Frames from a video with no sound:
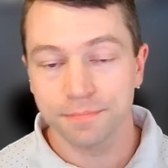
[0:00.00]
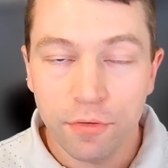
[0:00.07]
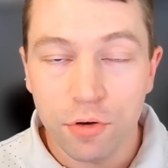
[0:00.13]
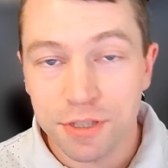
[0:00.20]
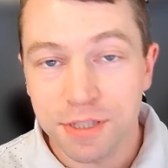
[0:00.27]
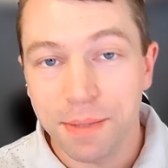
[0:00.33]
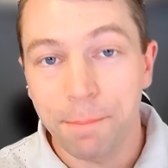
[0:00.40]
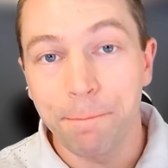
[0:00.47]
But of
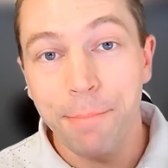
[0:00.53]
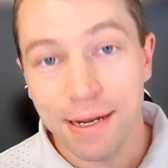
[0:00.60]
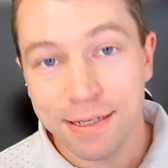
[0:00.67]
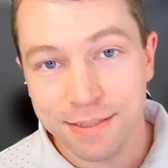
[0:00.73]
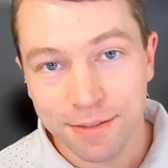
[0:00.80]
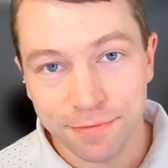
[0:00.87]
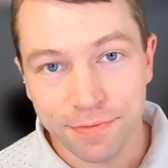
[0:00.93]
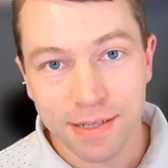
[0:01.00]
course, the
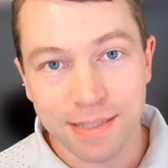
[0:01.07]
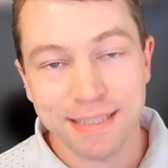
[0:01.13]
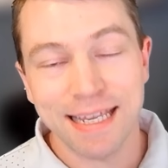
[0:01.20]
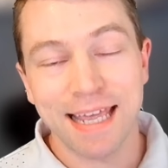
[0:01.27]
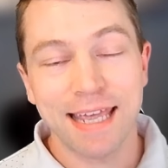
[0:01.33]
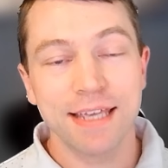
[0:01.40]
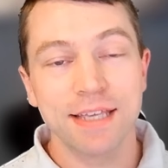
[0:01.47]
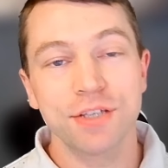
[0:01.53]
best defense
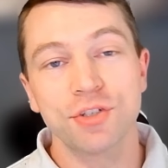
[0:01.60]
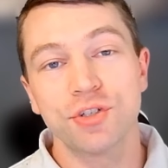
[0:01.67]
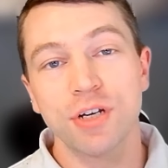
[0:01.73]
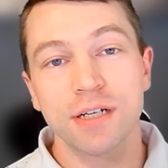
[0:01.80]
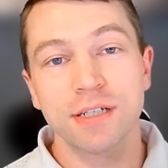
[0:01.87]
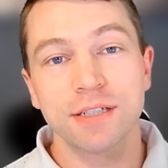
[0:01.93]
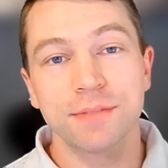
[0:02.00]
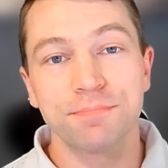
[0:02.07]
is
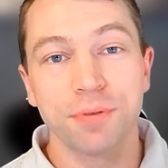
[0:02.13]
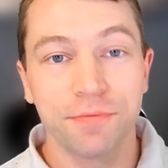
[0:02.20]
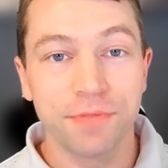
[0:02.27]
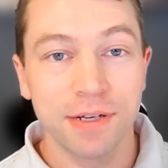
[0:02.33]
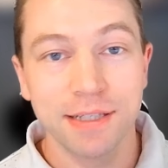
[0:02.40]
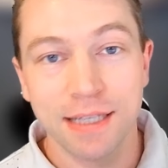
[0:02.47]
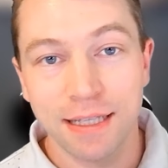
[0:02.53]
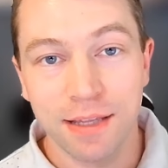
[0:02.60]
just
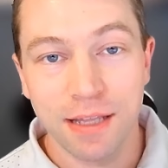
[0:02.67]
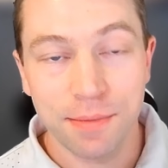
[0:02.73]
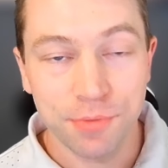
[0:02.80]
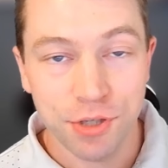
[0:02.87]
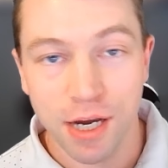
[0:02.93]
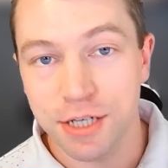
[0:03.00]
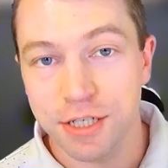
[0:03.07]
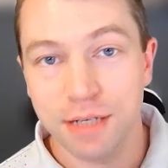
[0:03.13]
preventing the
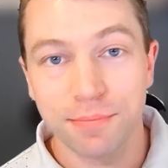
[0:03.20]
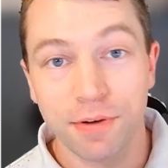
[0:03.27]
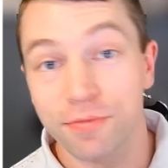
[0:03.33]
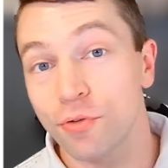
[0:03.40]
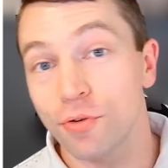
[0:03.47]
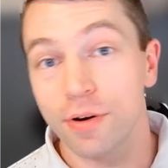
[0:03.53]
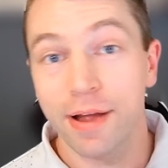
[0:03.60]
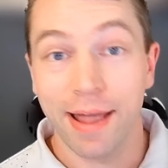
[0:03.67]
objection
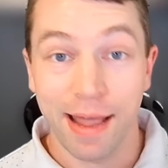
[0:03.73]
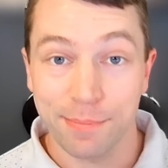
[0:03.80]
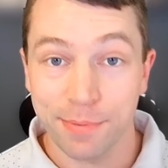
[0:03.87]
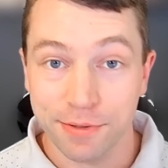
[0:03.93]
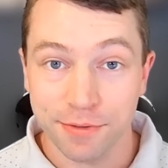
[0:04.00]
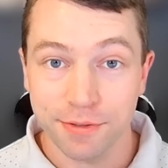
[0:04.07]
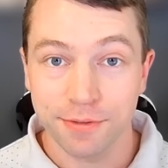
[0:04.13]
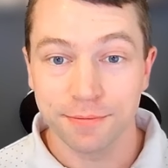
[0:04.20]
before it
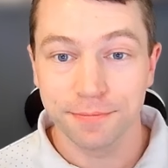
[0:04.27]
happens.